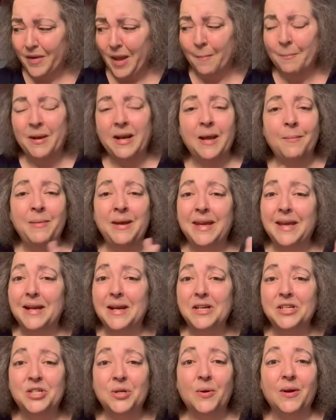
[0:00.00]
But let me
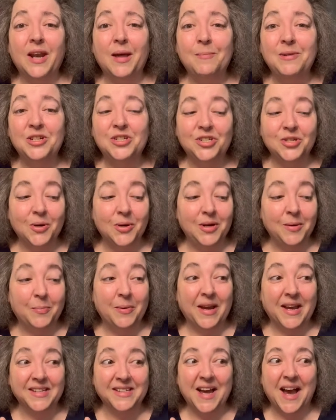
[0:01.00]
get into it. Let me show you
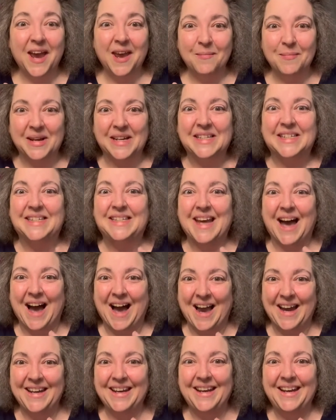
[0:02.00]
because I am
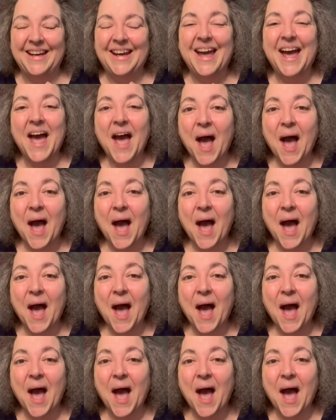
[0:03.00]
excited